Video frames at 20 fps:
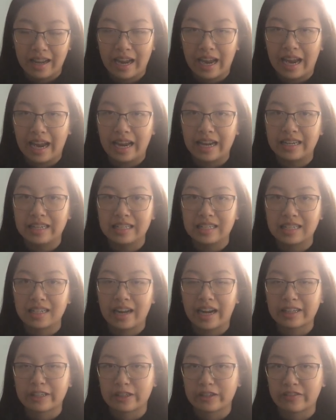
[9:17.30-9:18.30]
and
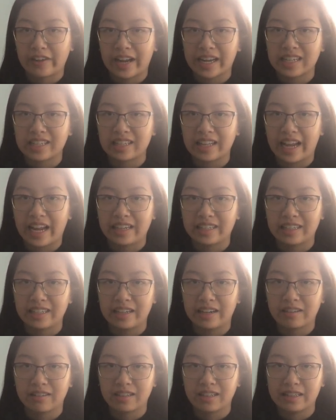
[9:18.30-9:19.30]
Nigel finds the
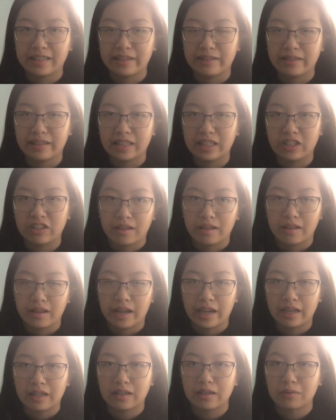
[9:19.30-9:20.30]
antidote to the drug
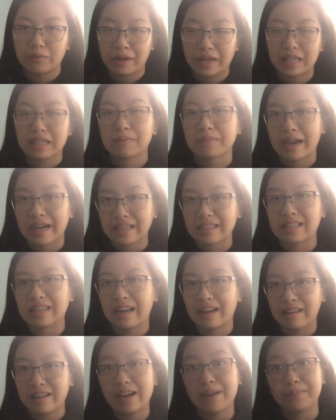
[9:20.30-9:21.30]
and wakes Max and
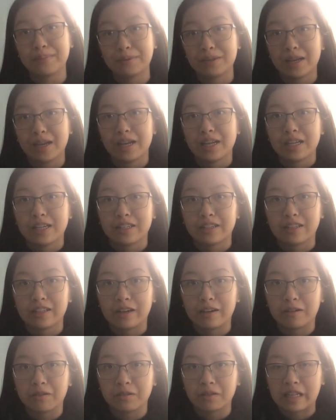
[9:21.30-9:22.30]
Al up.
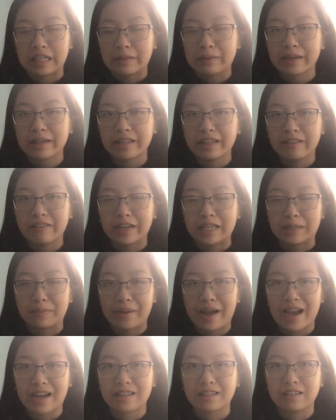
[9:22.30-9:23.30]
So they quickly rush
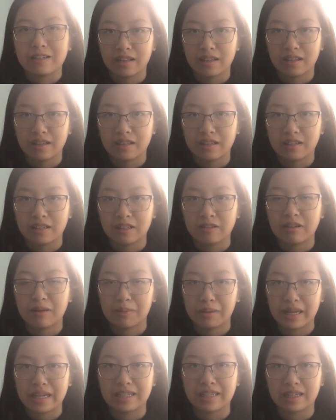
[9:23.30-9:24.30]
back to
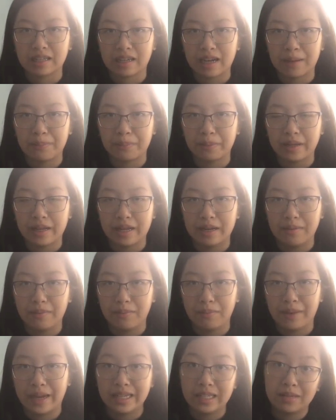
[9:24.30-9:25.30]
replace the cup
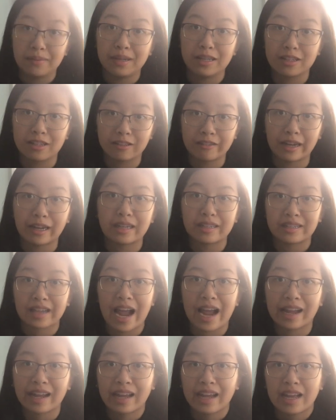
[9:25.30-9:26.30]
in Benjamin's grain
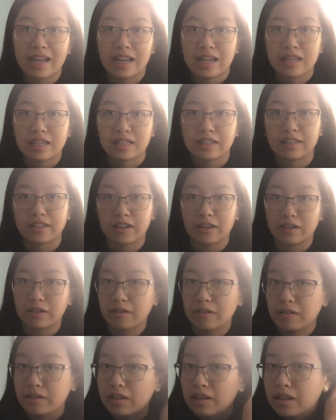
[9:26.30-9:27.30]
sack,
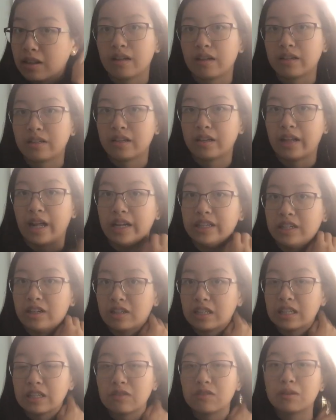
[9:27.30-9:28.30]
so that
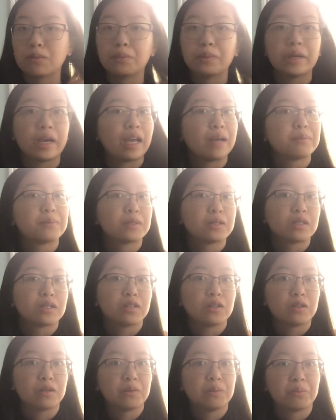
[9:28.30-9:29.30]
Joseph will be able
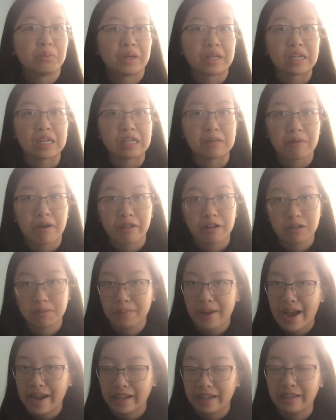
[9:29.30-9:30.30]
to bring his brothers
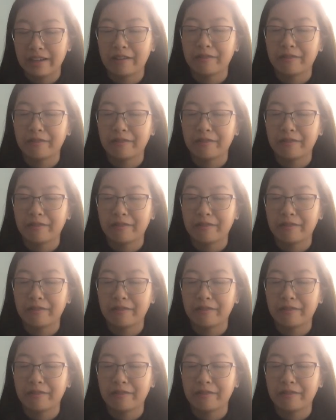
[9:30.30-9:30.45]
back,